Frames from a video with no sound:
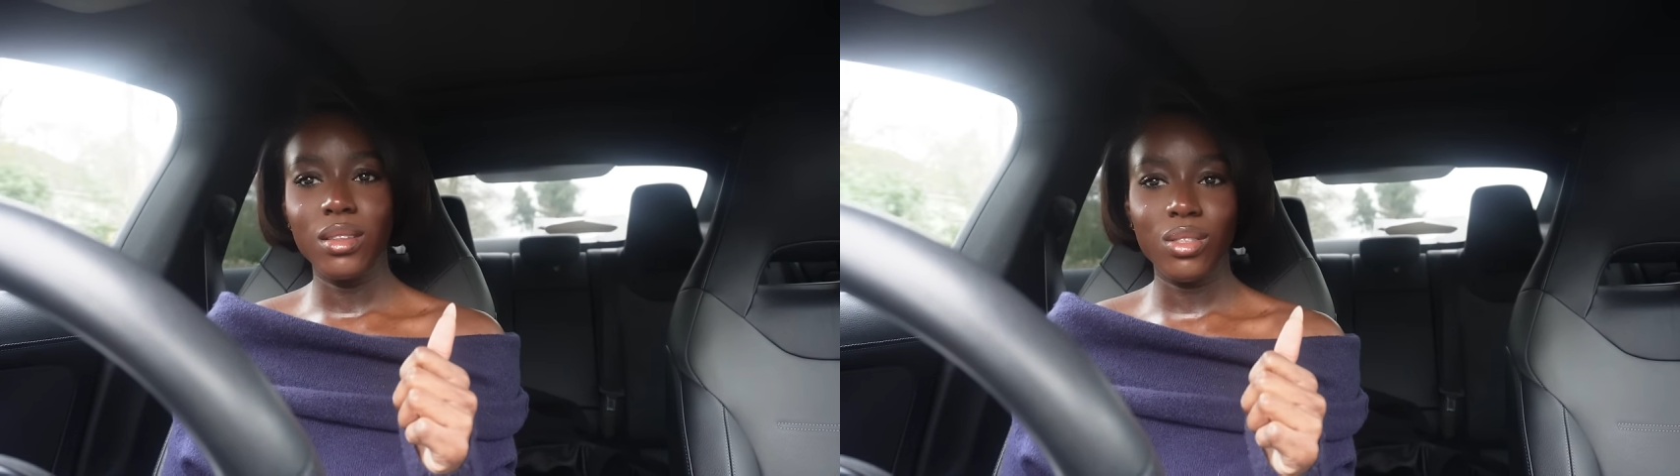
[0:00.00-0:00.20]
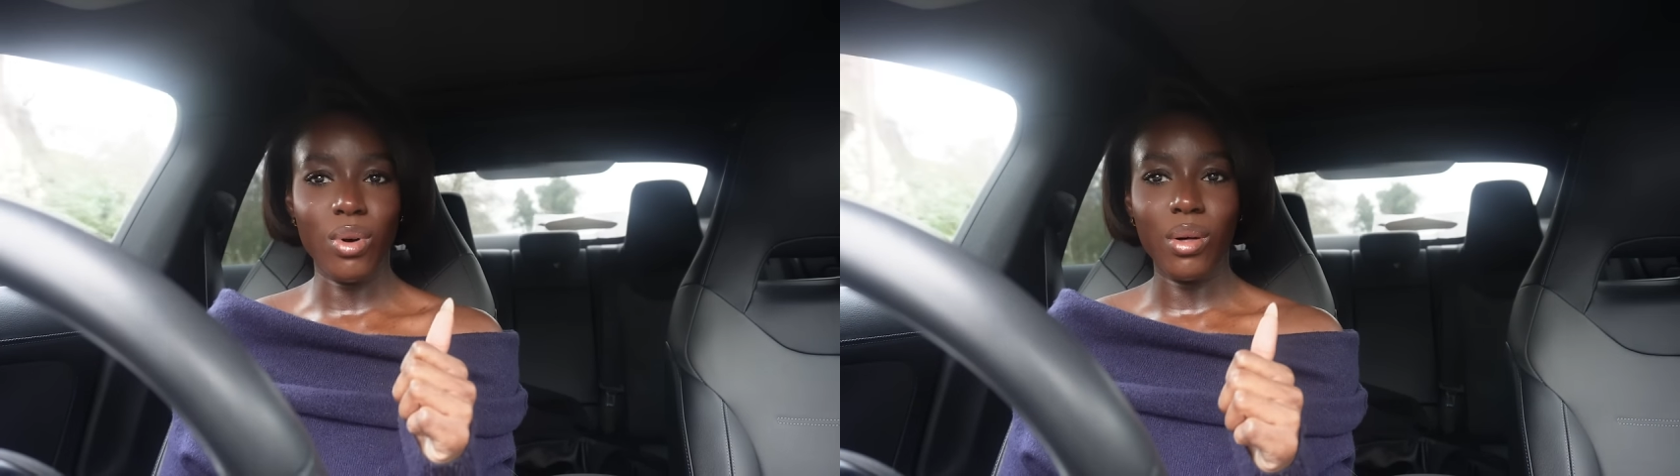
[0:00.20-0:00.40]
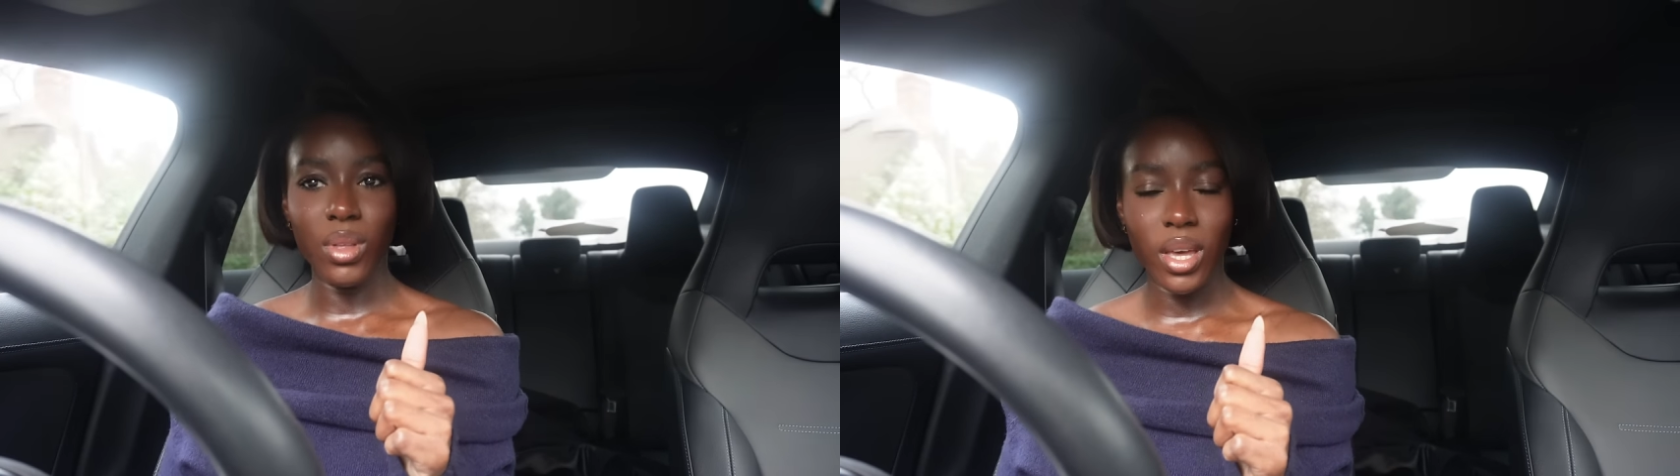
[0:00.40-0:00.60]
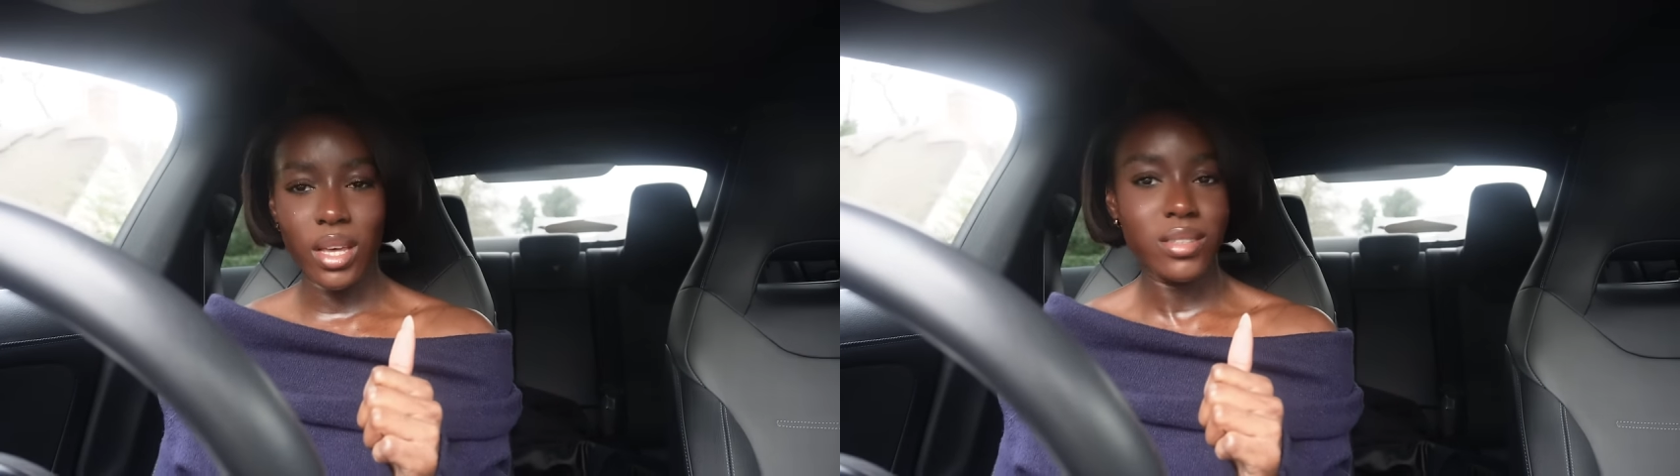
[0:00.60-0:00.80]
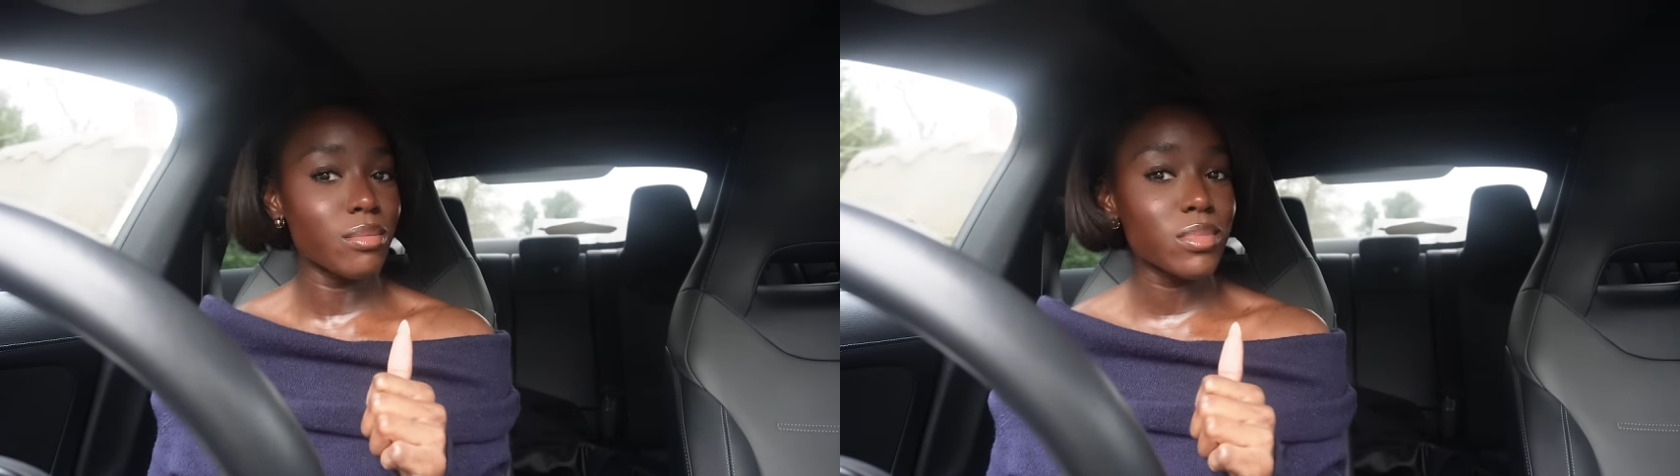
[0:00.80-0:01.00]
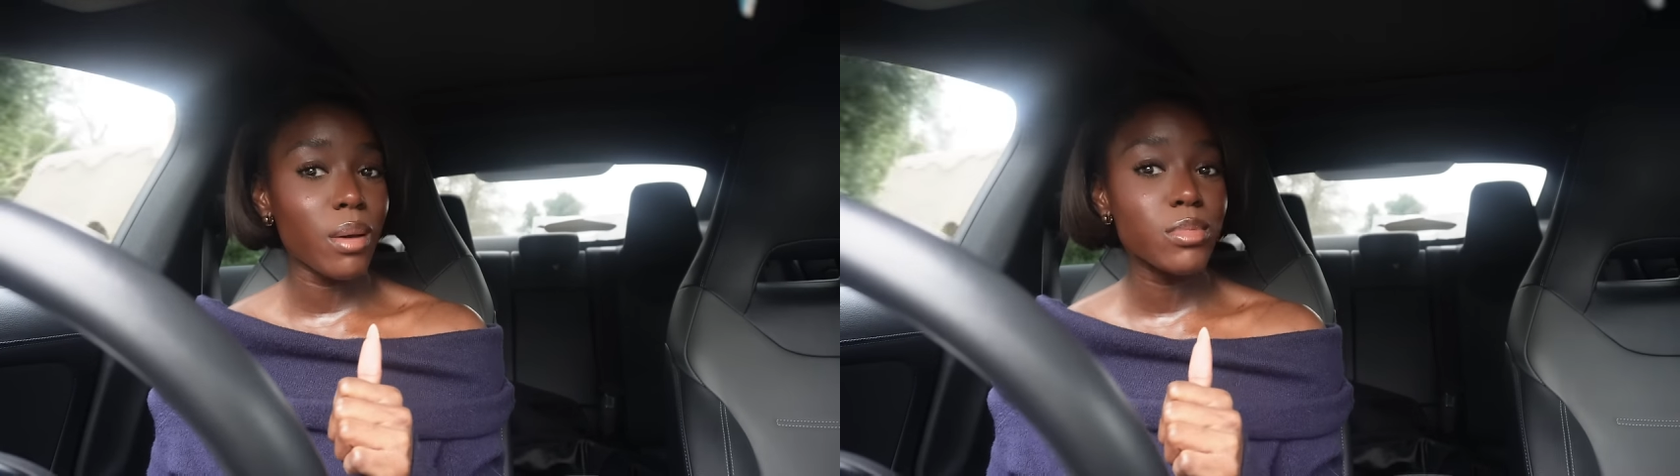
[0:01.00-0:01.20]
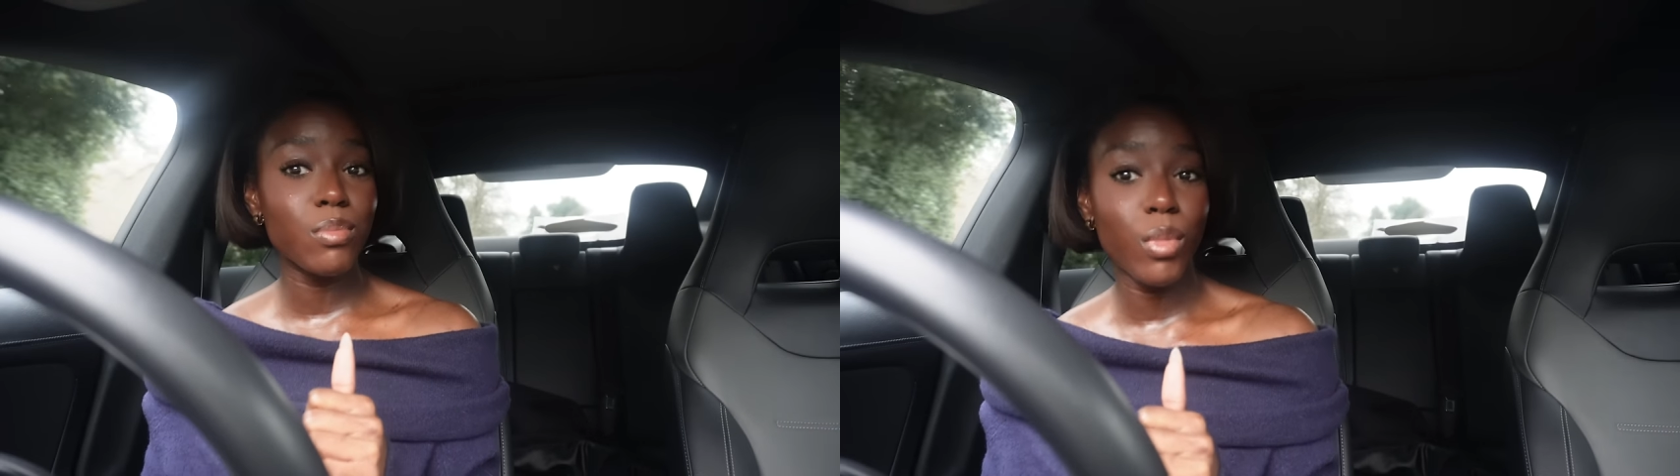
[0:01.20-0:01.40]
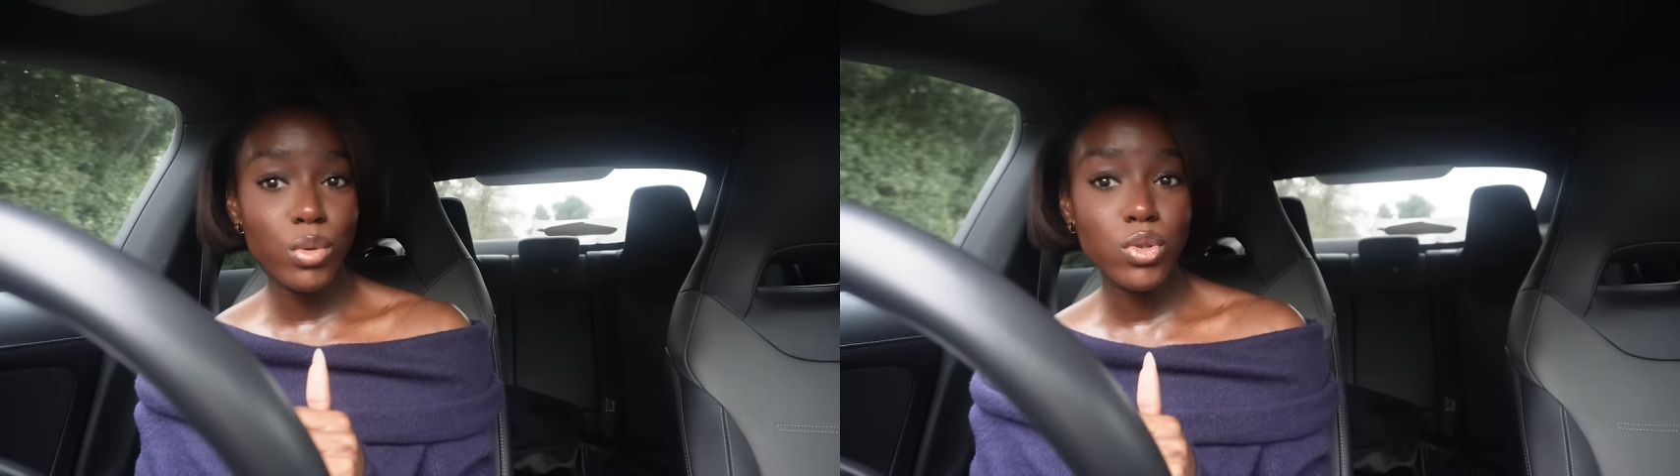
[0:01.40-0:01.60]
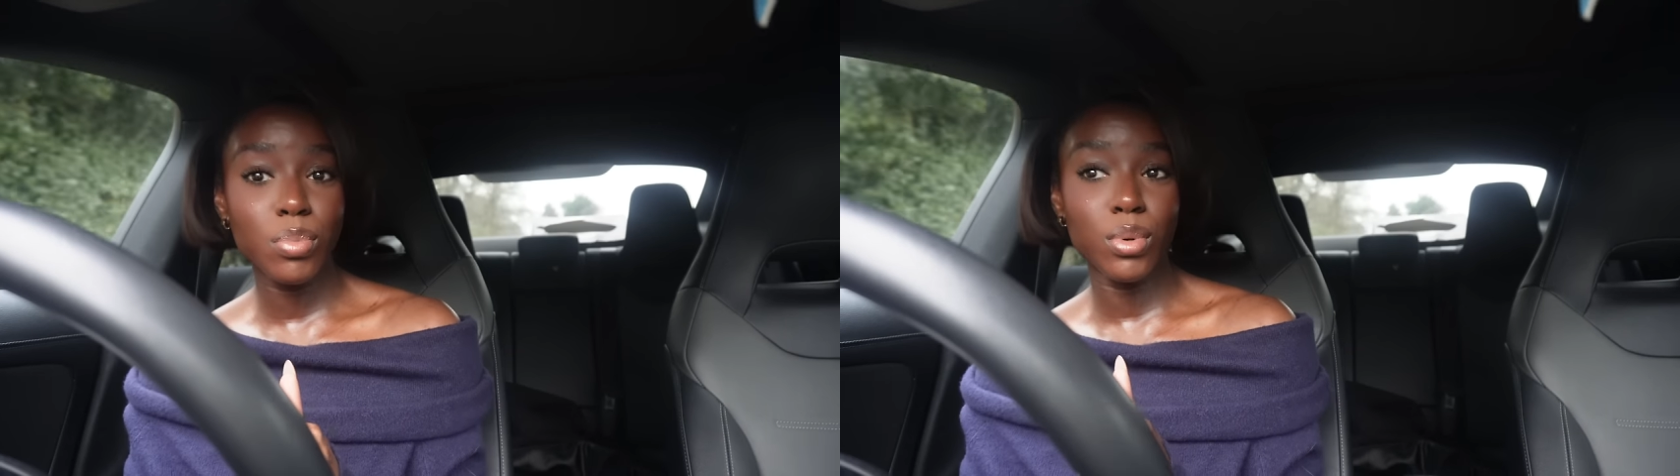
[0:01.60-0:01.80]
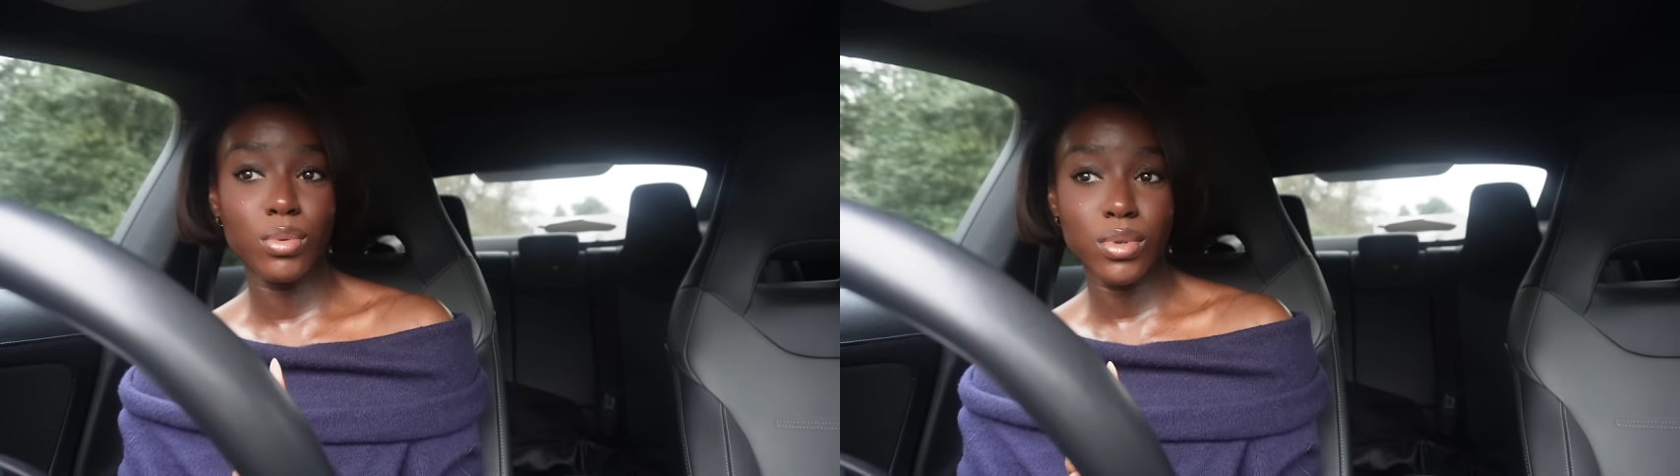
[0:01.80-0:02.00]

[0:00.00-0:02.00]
throughout the year, sometimes multiple